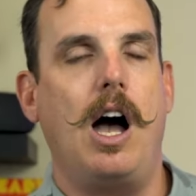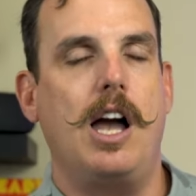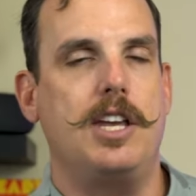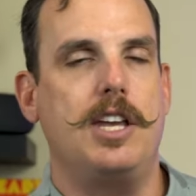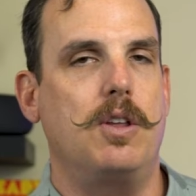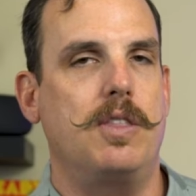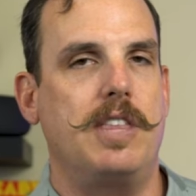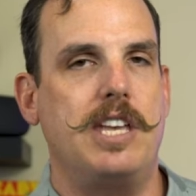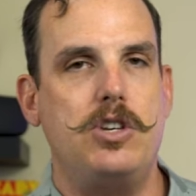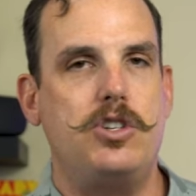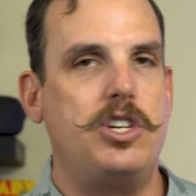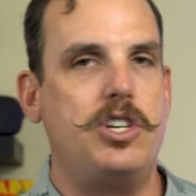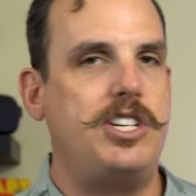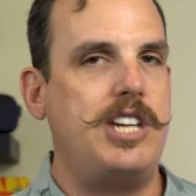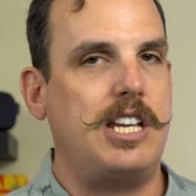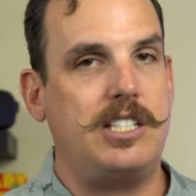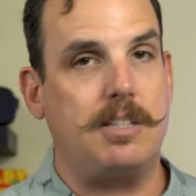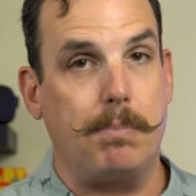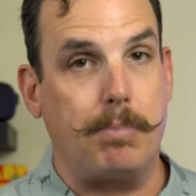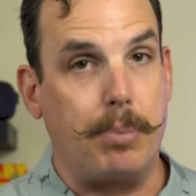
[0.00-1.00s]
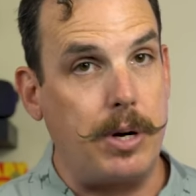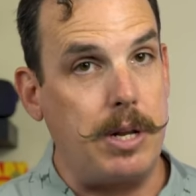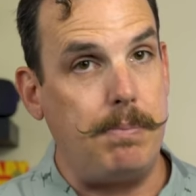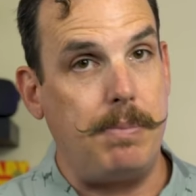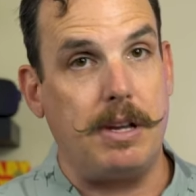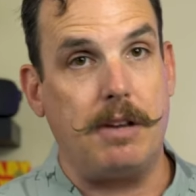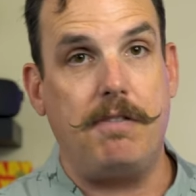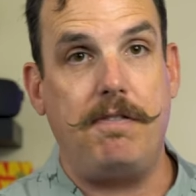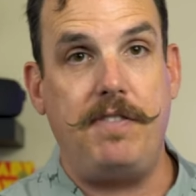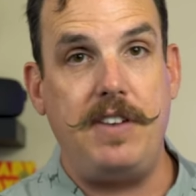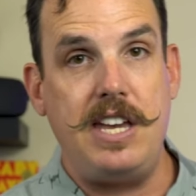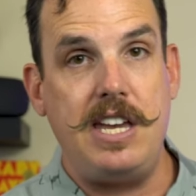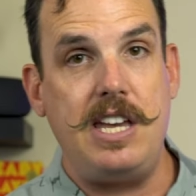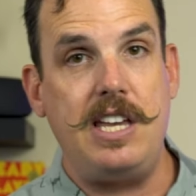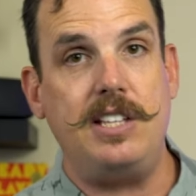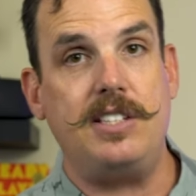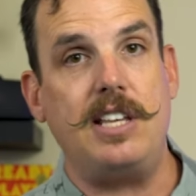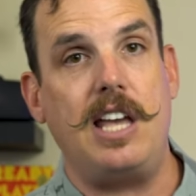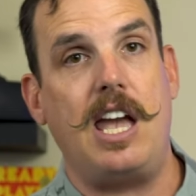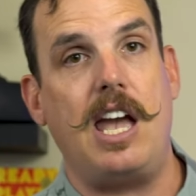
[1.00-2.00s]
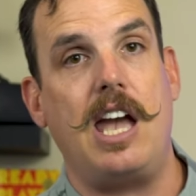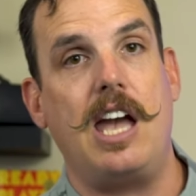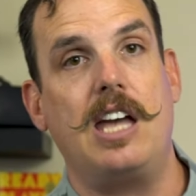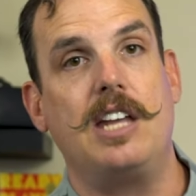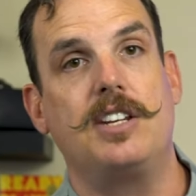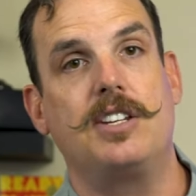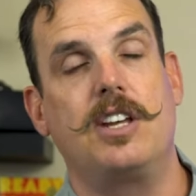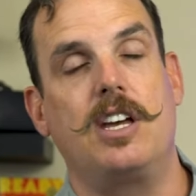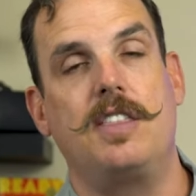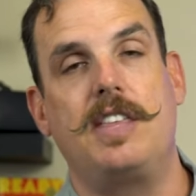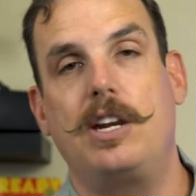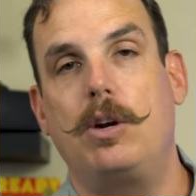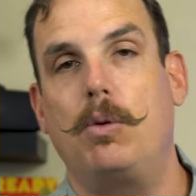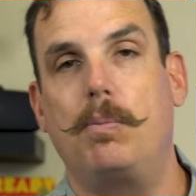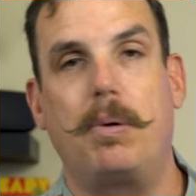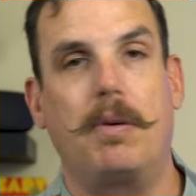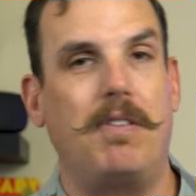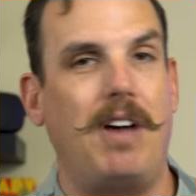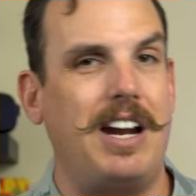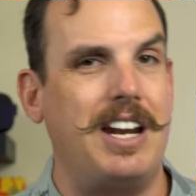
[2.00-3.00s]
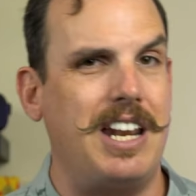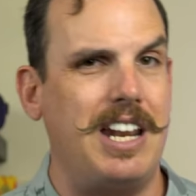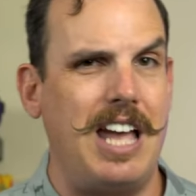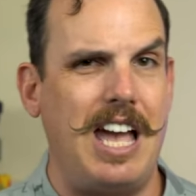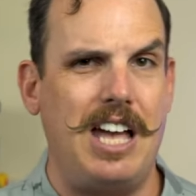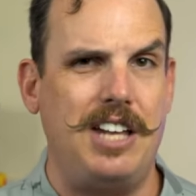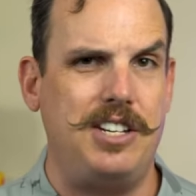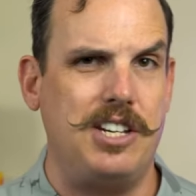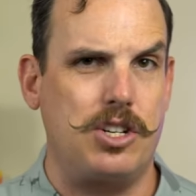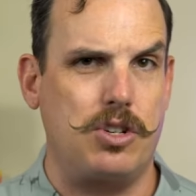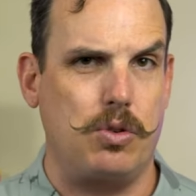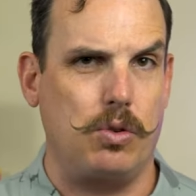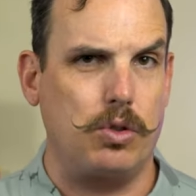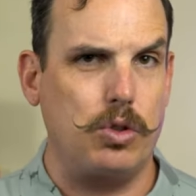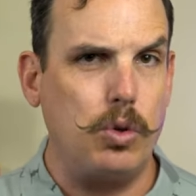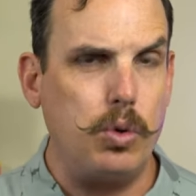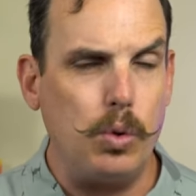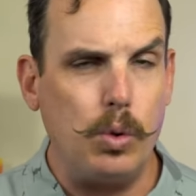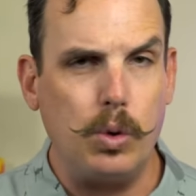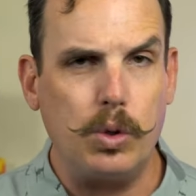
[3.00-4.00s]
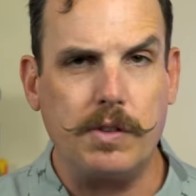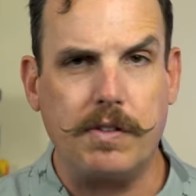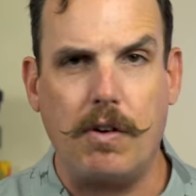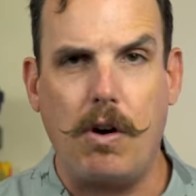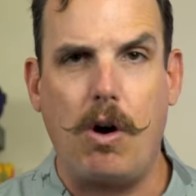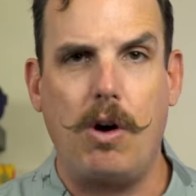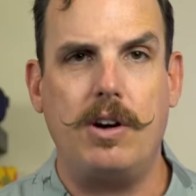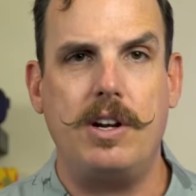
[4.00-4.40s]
they usually take some pretty big fees and they don't provide any additional tools for